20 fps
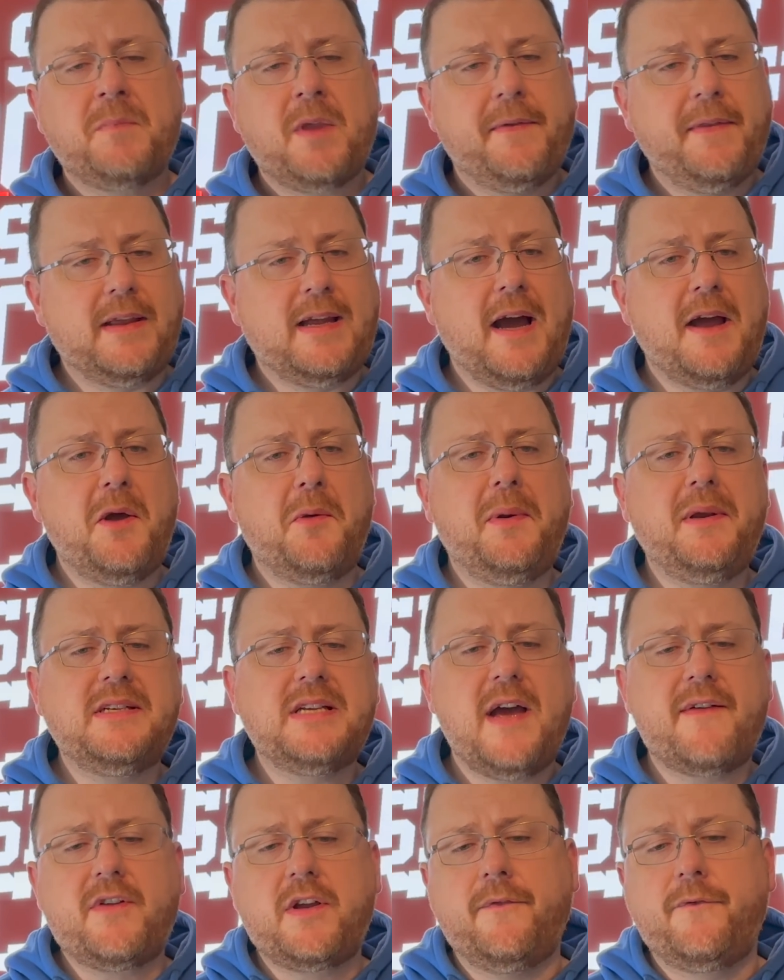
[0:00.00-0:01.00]
The Coyotes
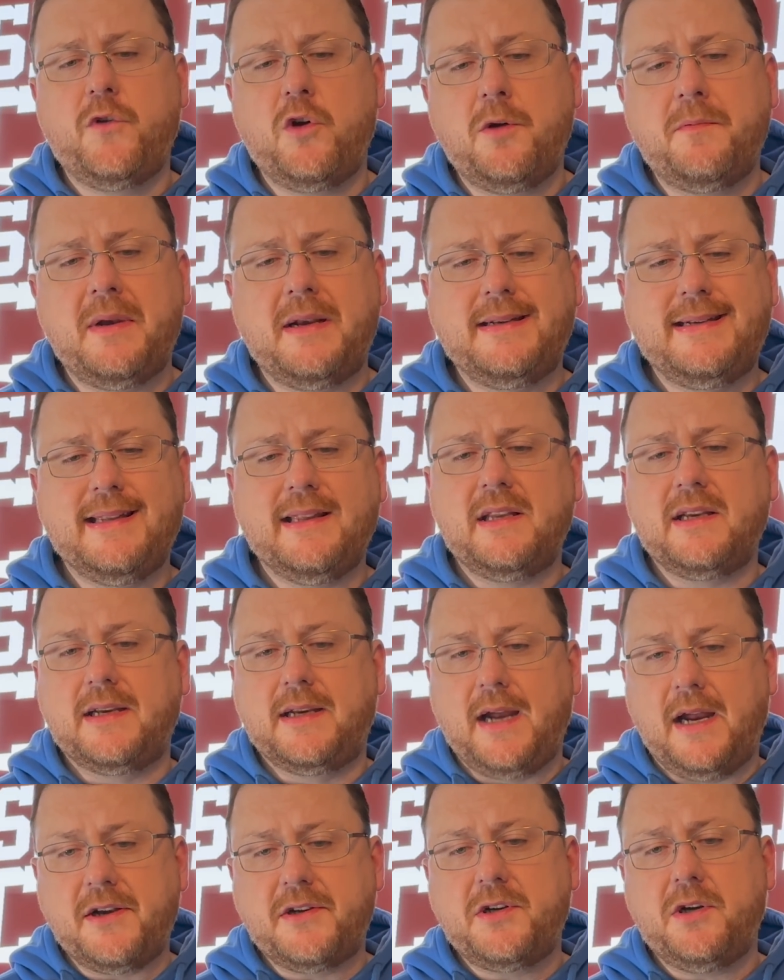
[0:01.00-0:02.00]
have confirmed that Dylan
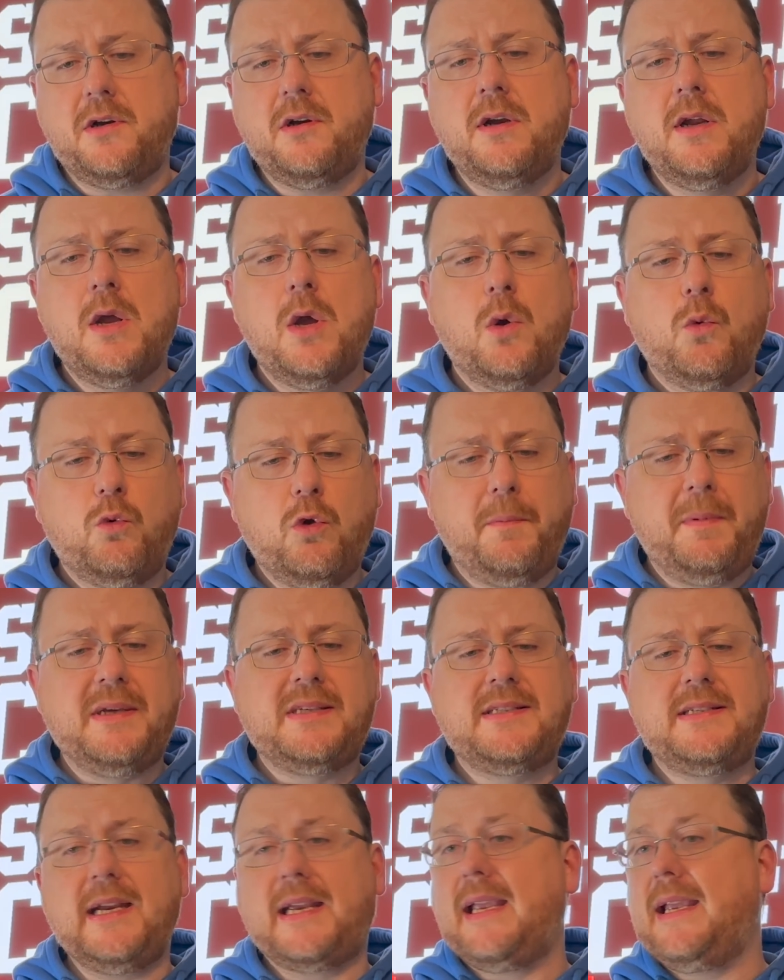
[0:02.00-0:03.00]
Guenther will be
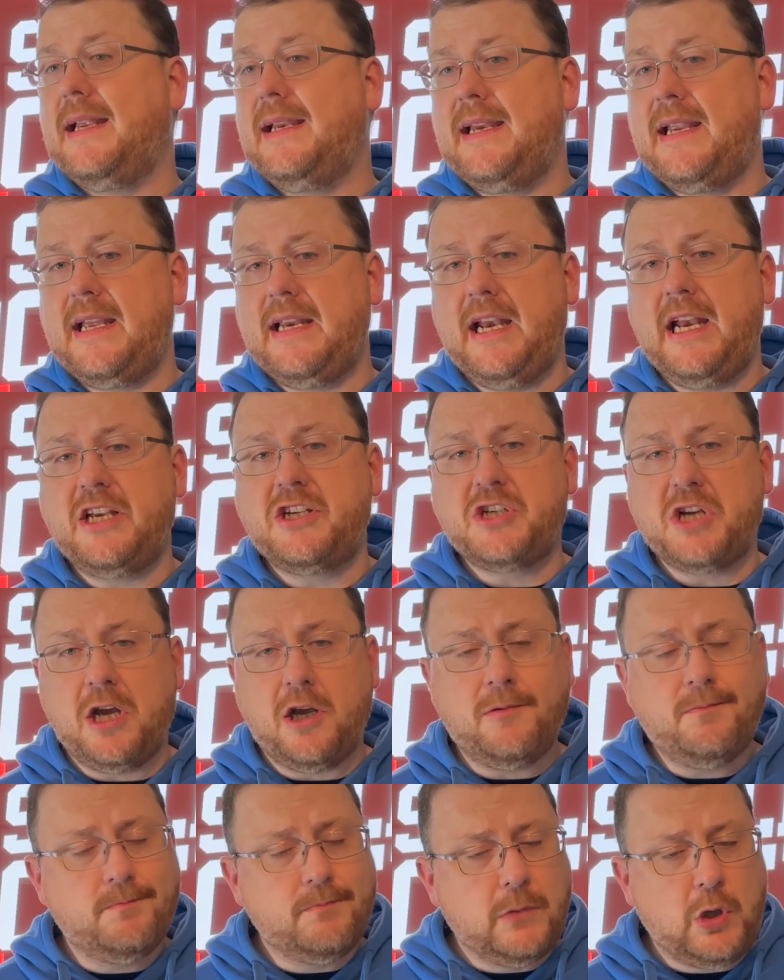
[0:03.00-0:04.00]
sticking in the
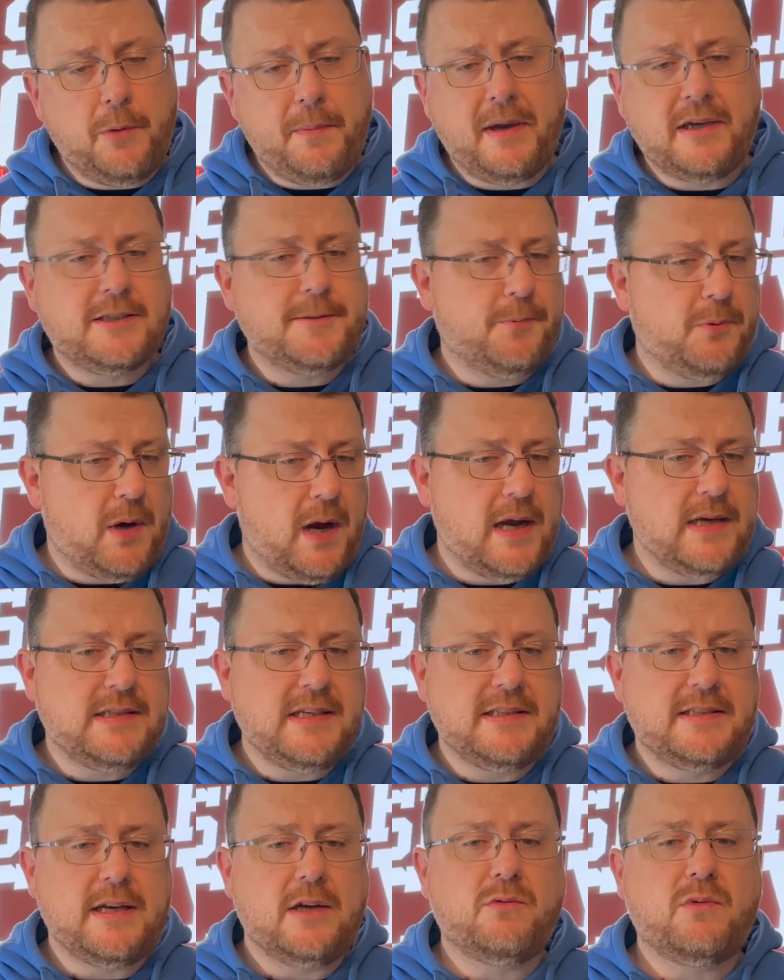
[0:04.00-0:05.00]
NHL. No big surprise.
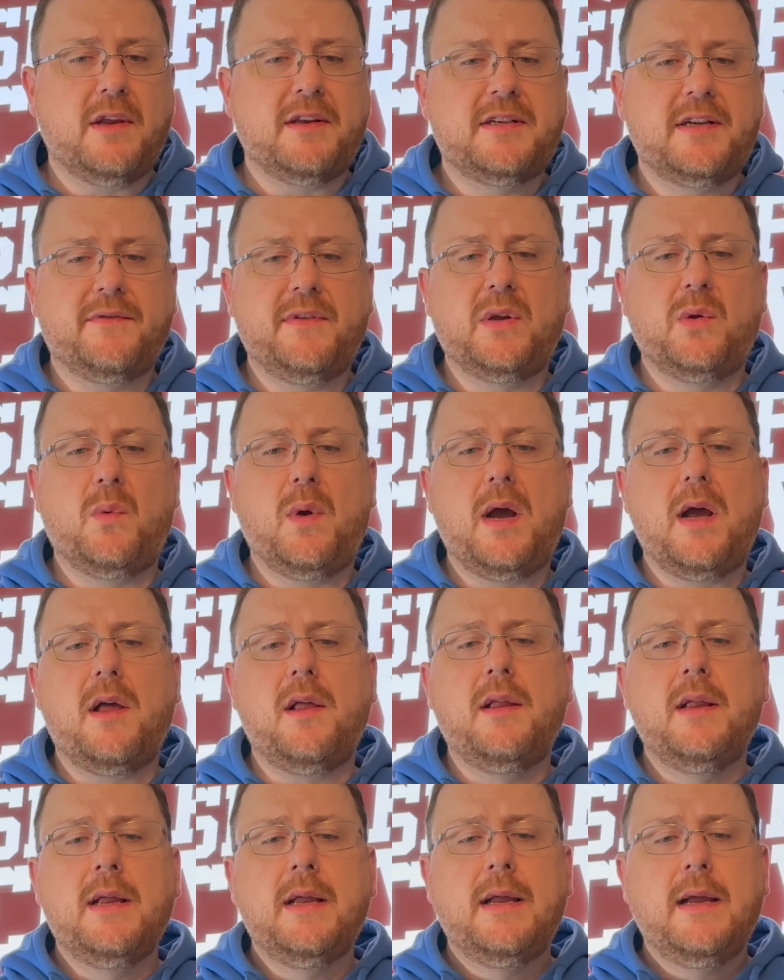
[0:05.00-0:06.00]
He's done relatively
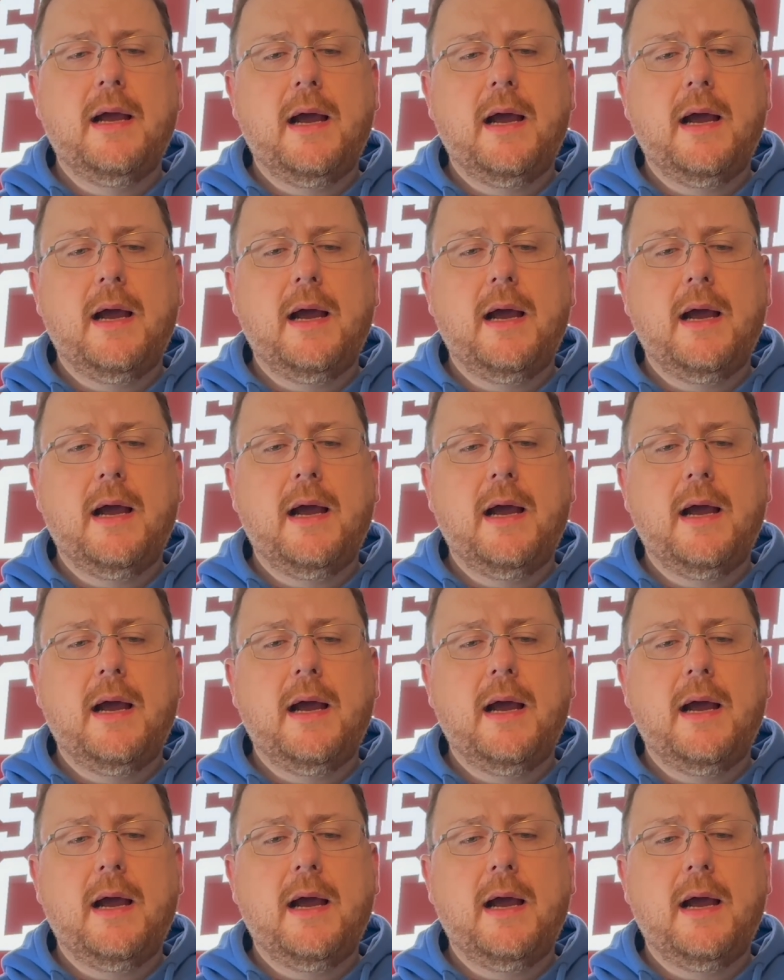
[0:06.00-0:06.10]
well.